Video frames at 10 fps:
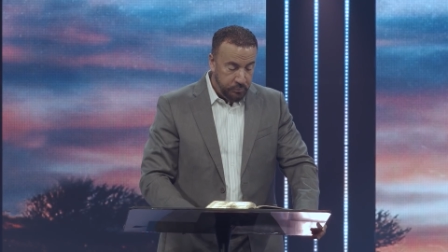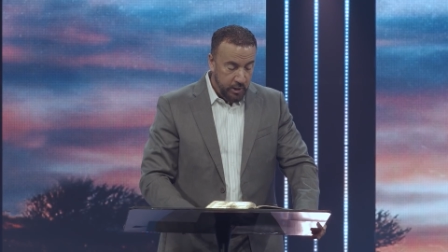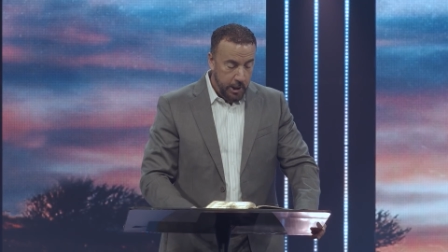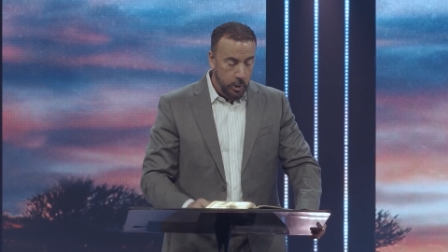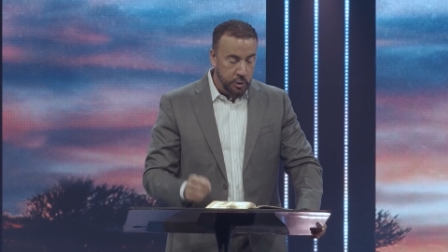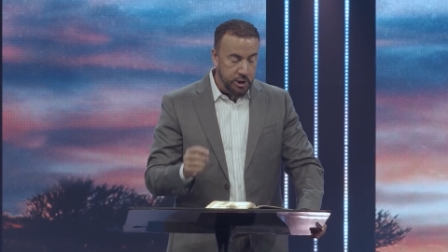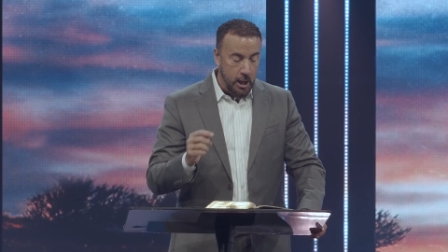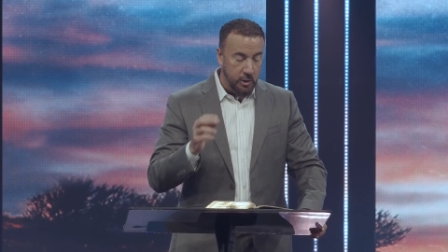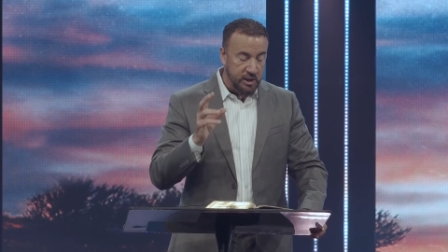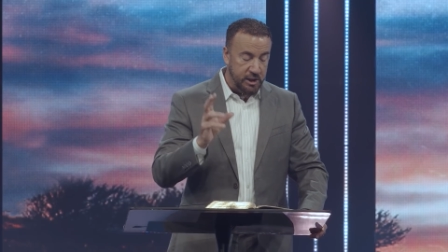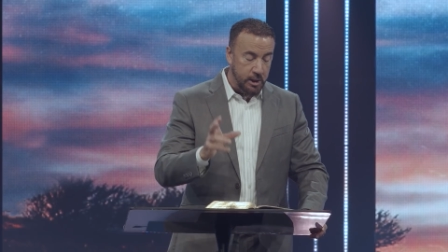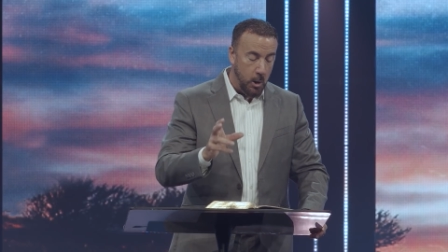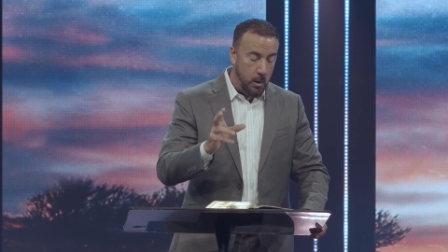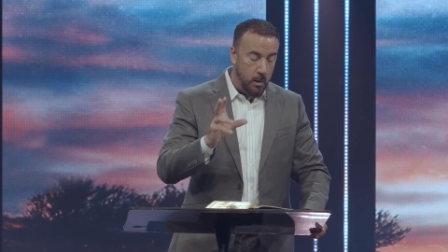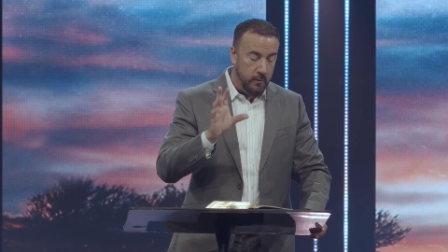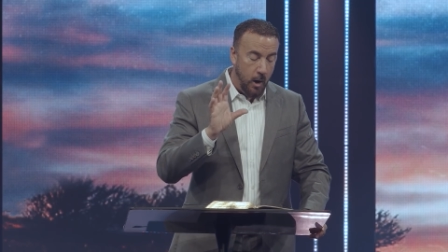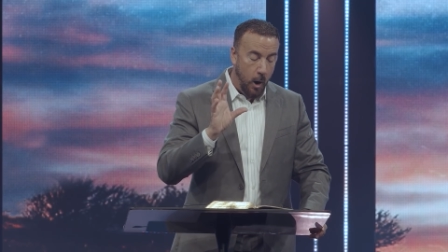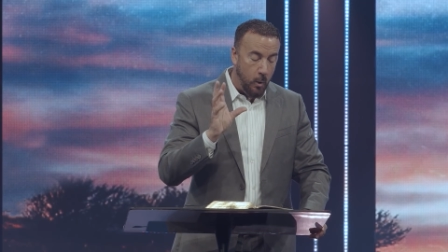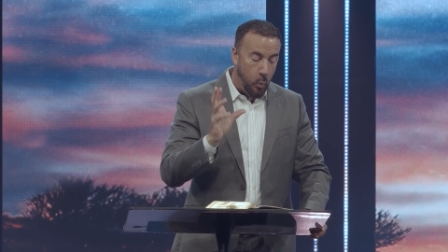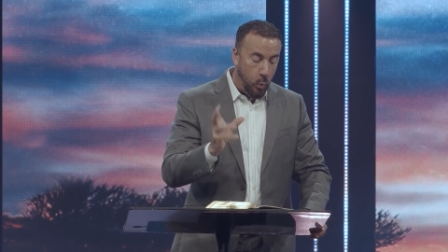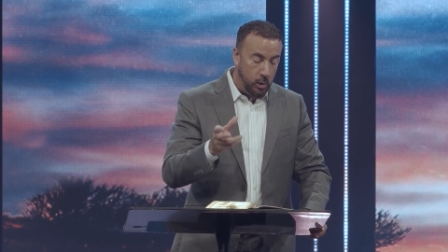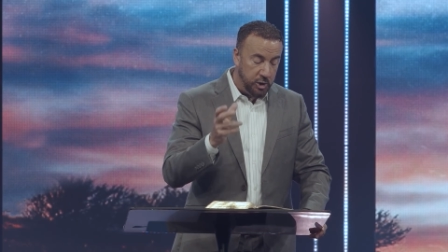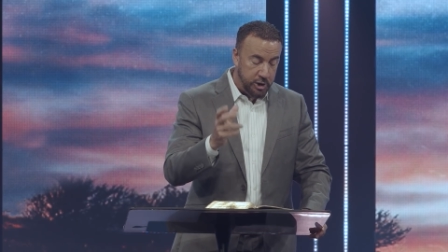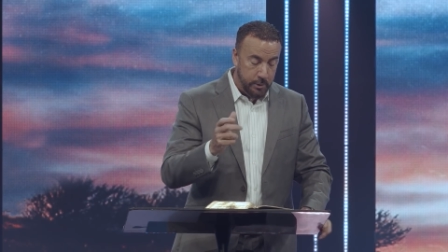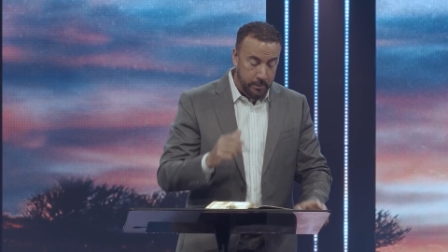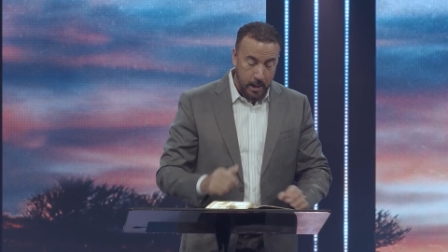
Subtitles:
you shall serve or worship